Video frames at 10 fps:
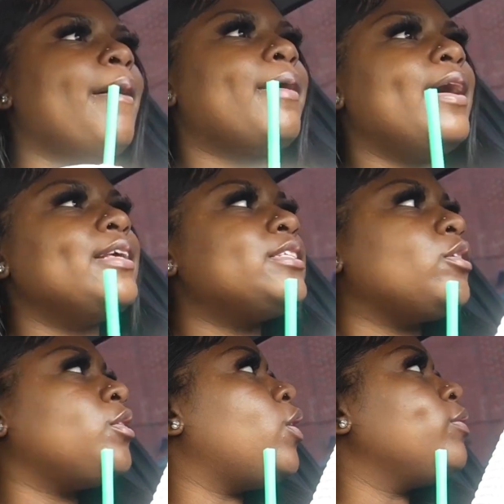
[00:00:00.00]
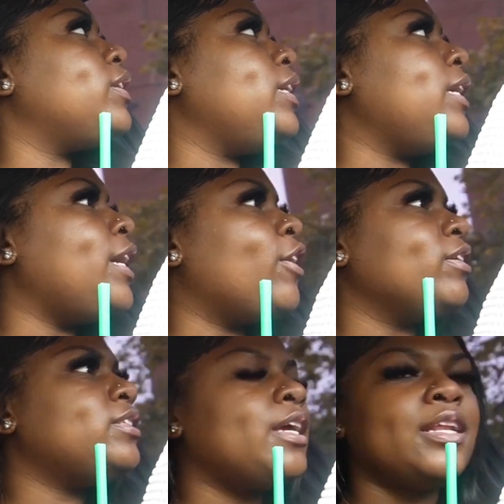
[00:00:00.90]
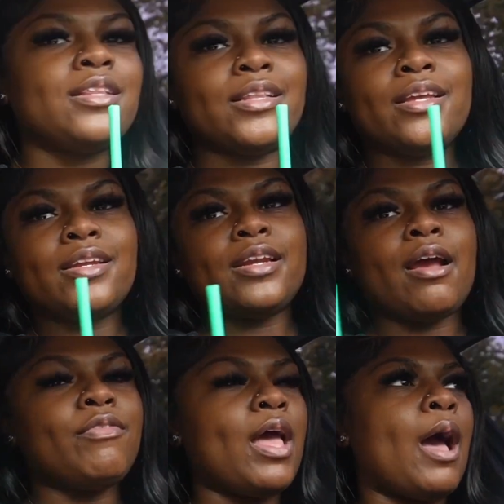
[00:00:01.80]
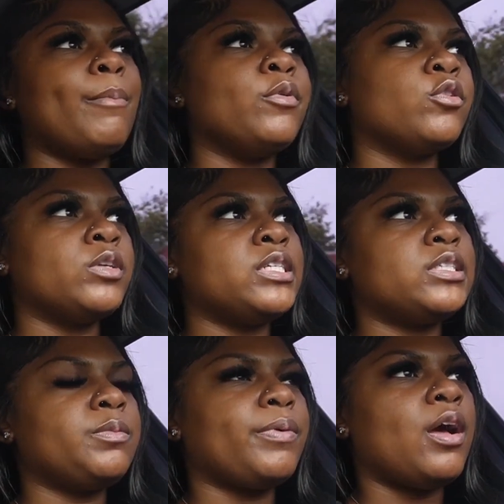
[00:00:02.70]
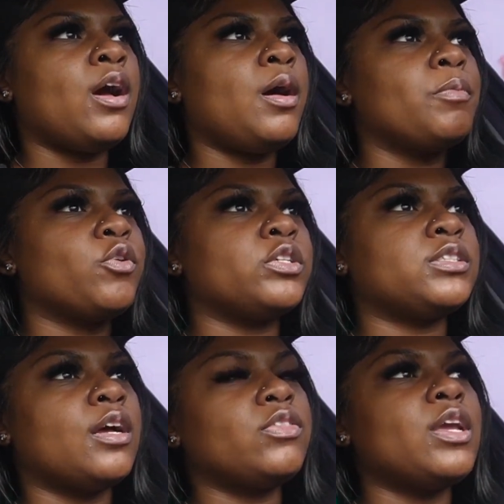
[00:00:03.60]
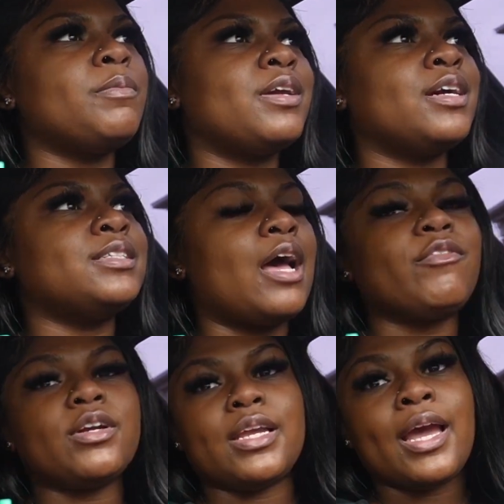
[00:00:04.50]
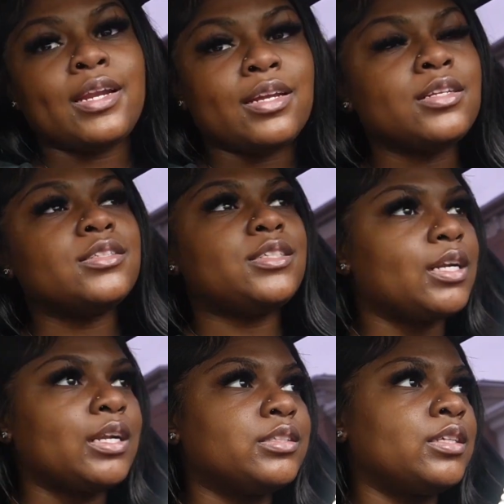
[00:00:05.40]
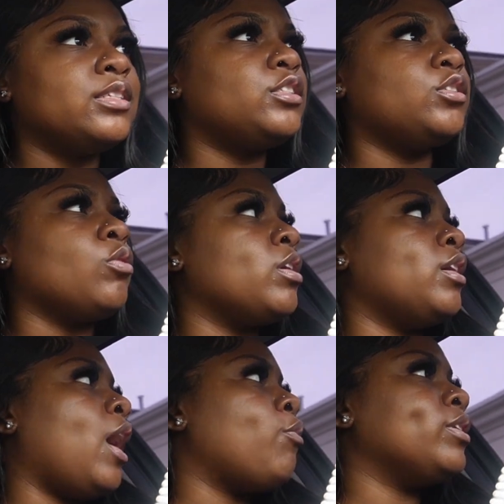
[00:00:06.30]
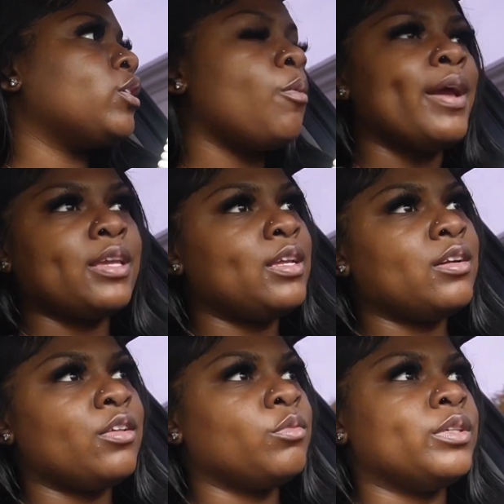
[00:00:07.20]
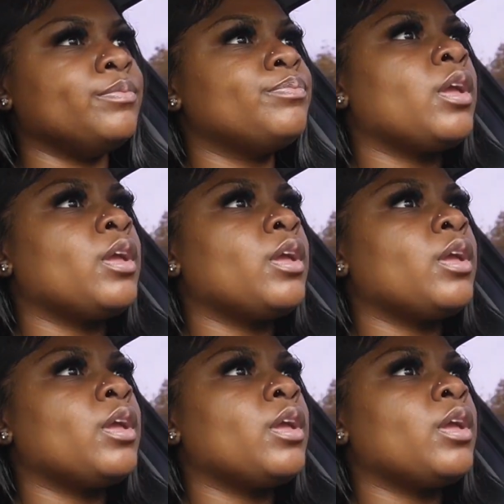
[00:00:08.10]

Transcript: I'm kind of low-key irritated that they didn't have the apple crisp croissant thing because I've already had it and it's 10 out of 10. It's so good. I wanted to go back and get another one.